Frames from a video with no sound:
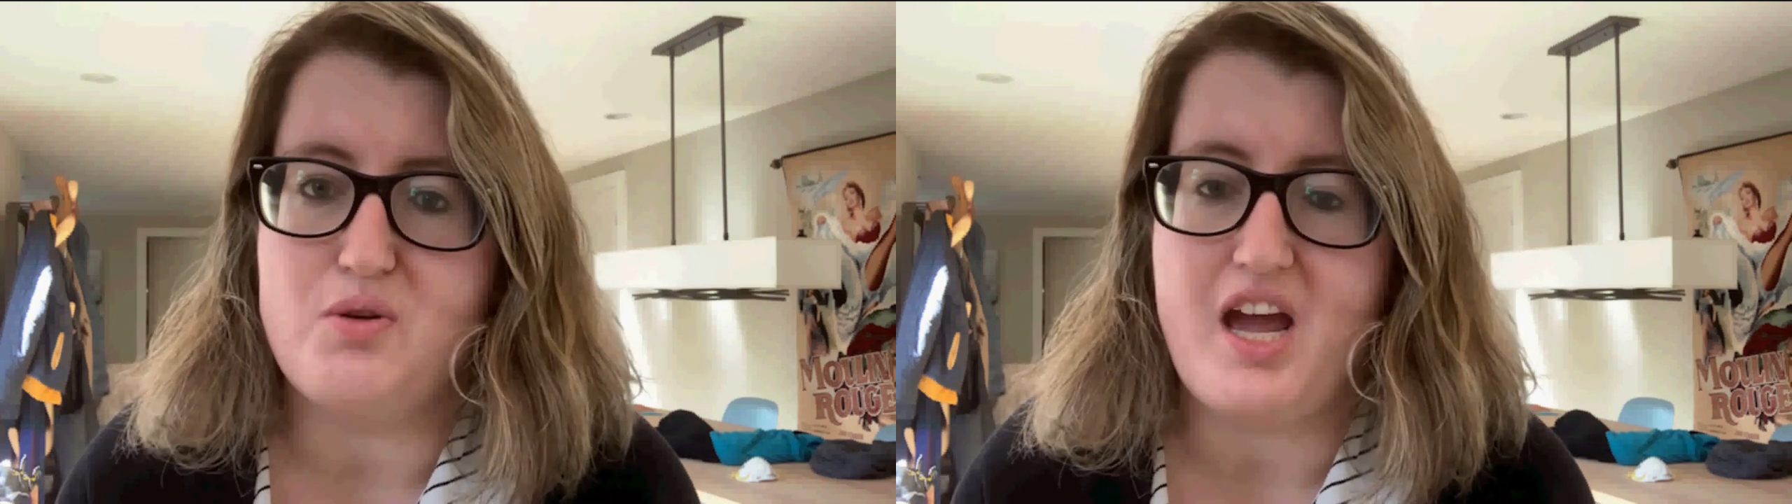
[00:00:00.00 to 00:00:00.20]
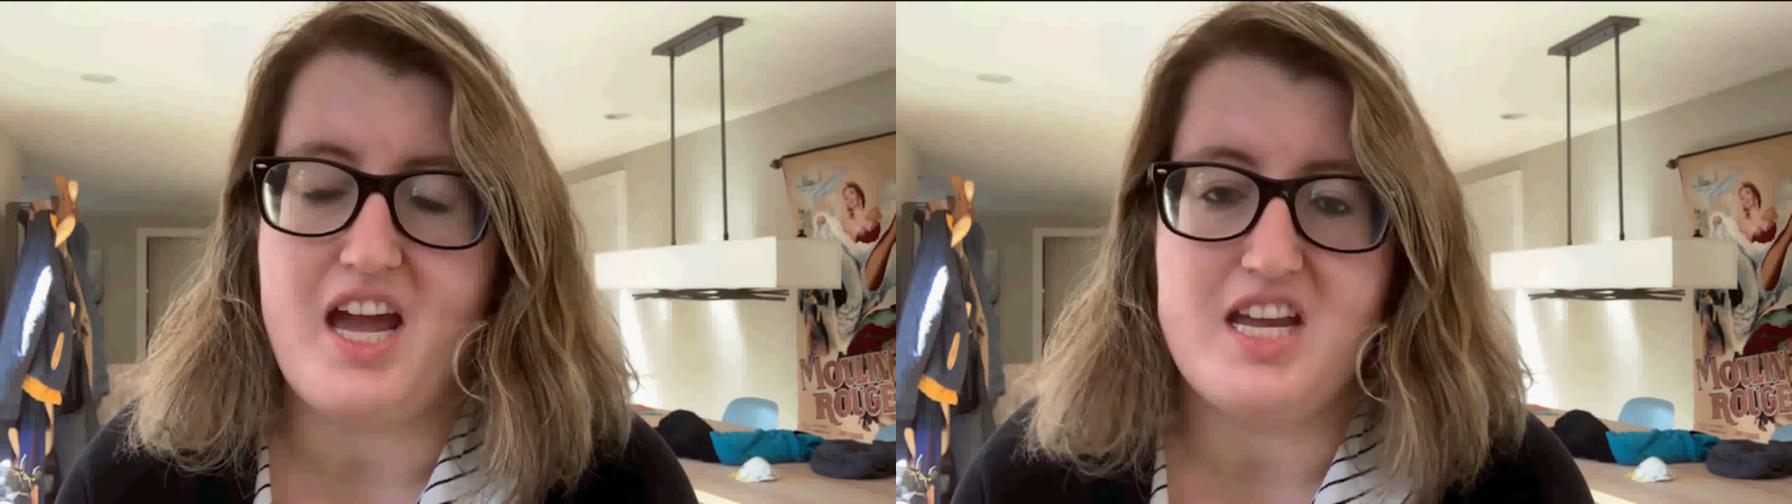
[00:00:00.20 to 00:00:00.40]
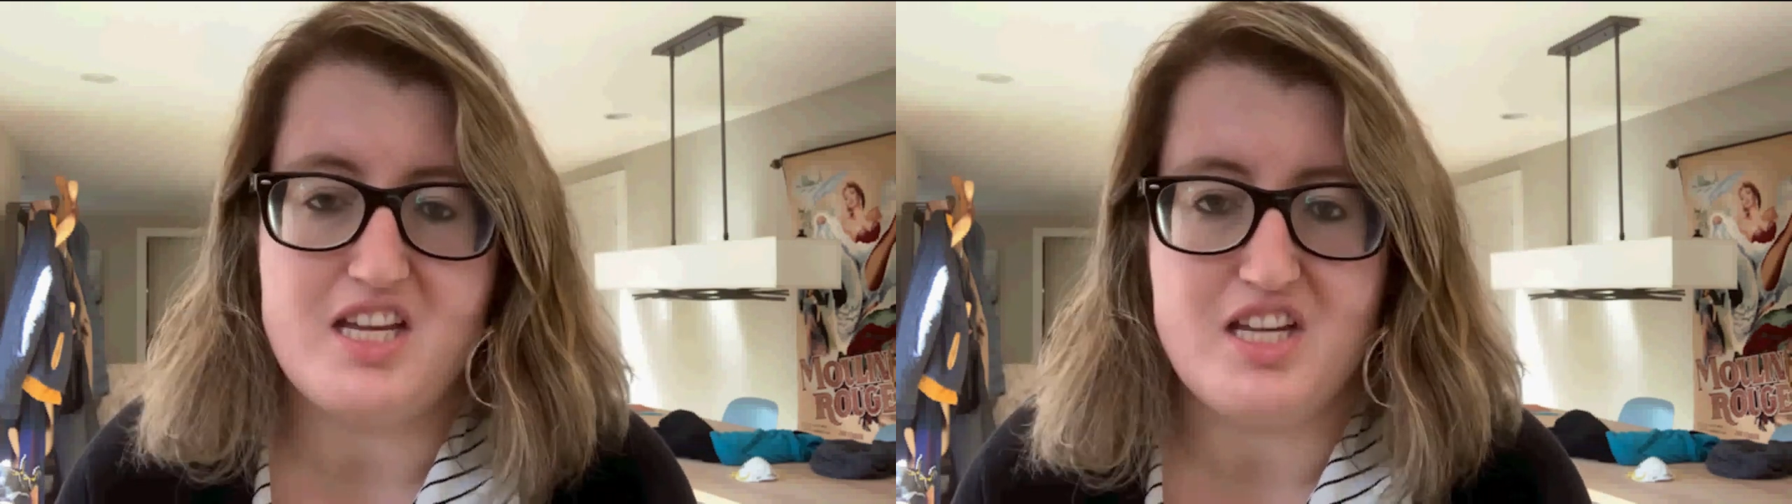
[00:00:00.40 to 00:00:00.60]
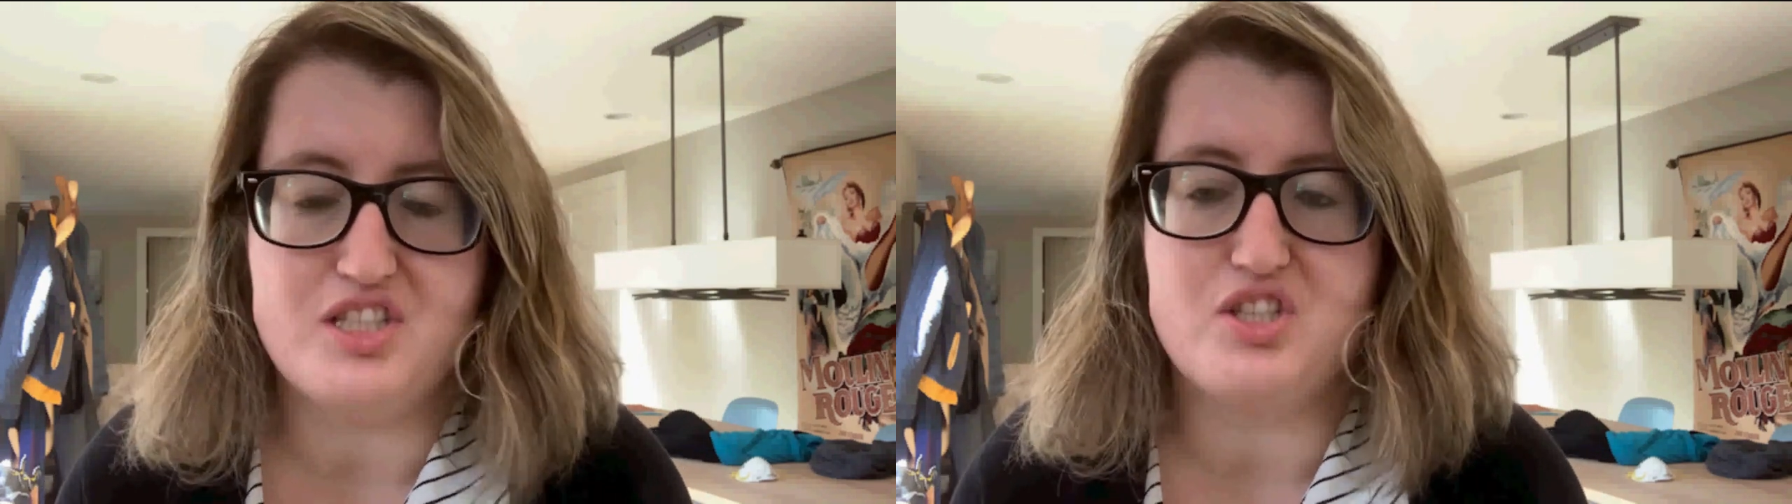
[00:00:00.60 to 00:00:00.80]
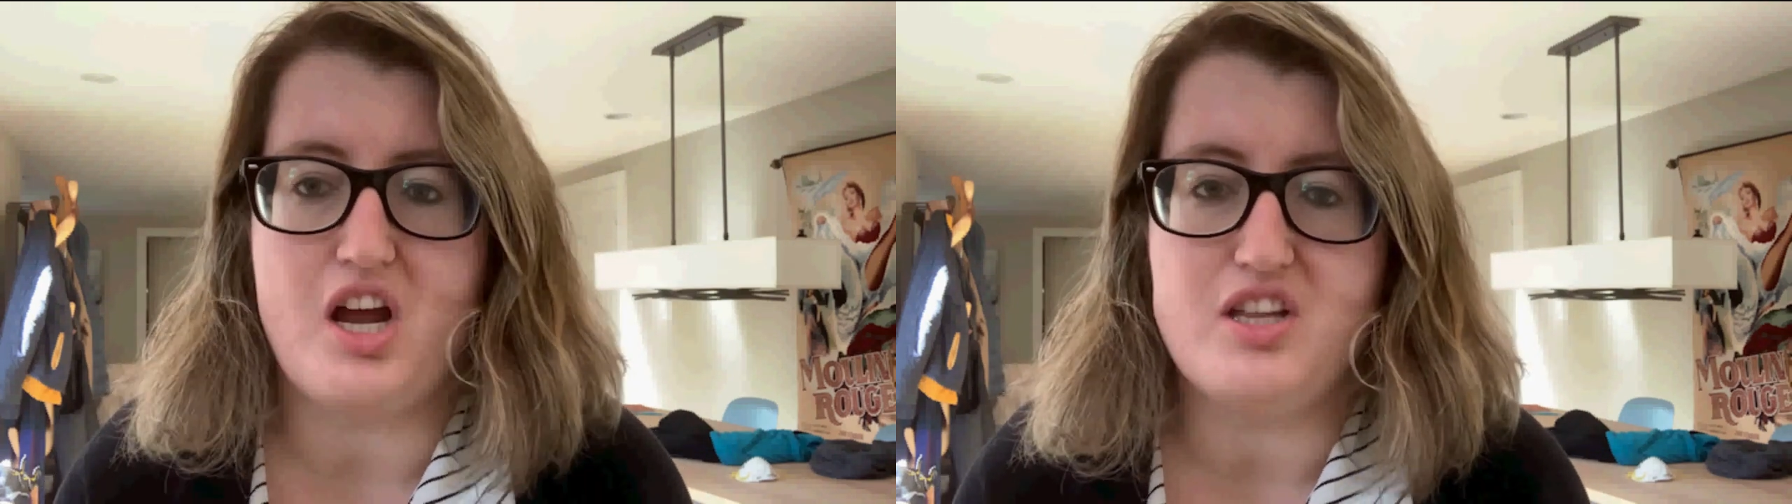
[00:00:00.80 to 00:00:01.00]
UK,
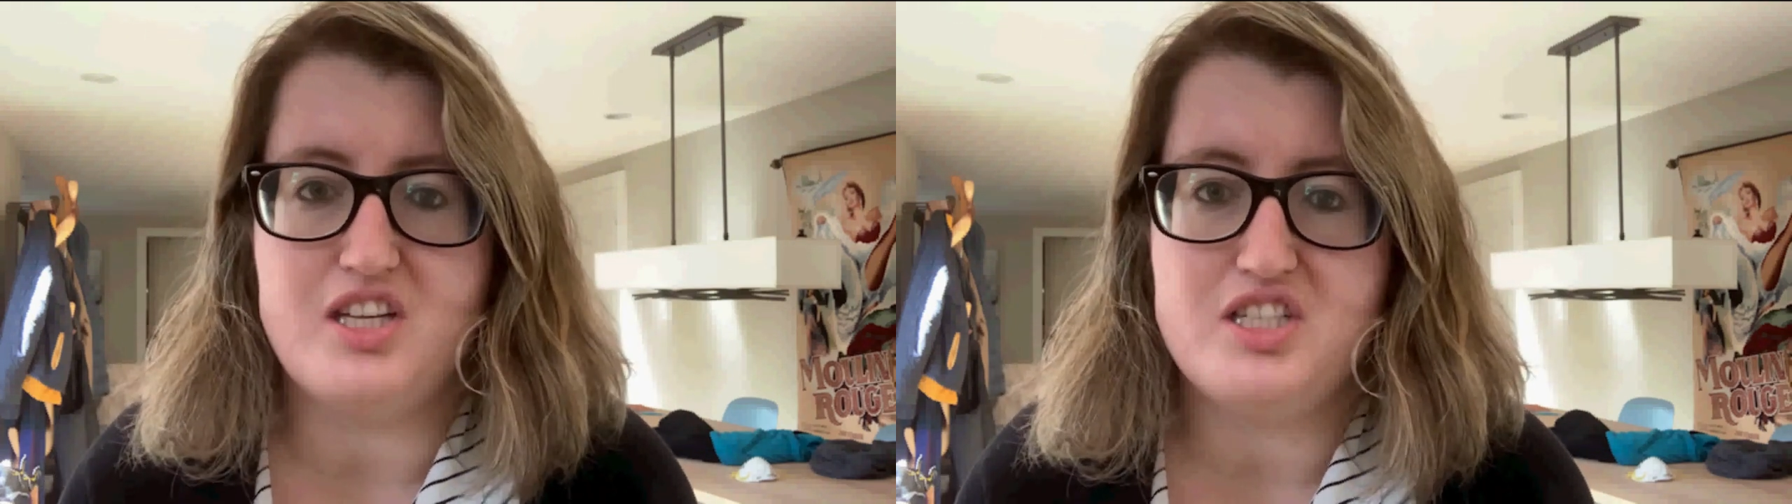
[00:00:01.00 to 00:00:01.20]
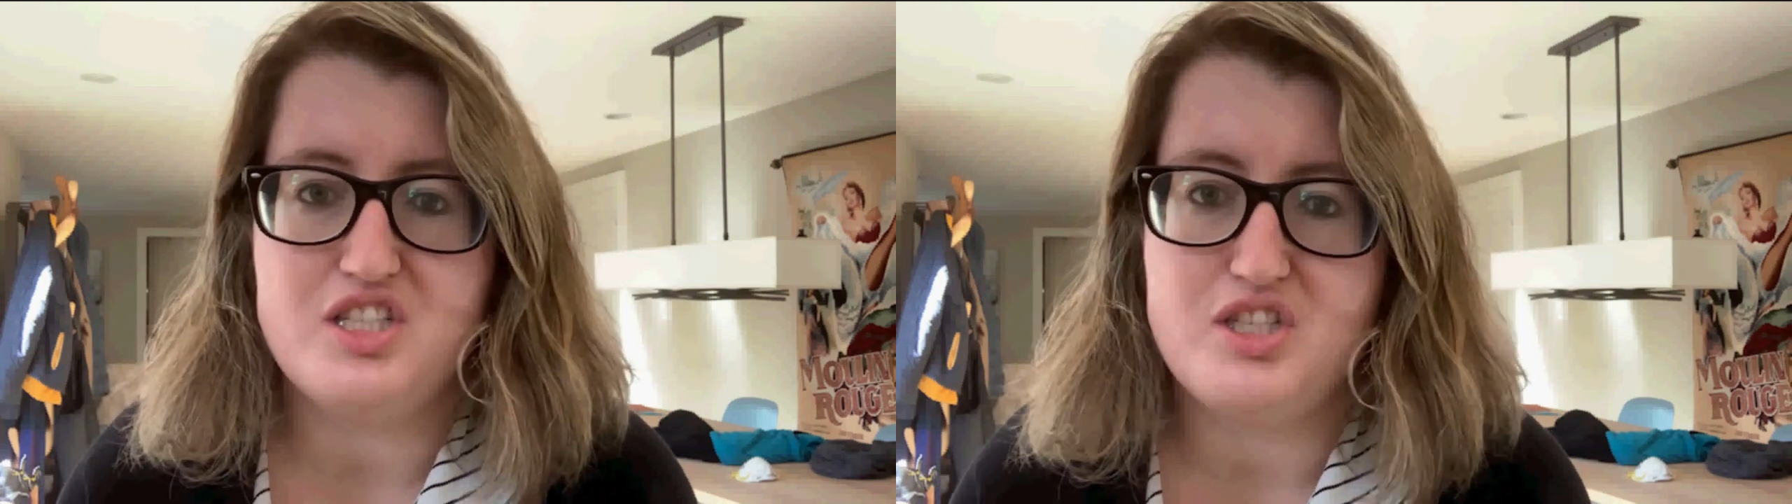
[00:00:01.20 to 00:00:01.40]
in Scotland.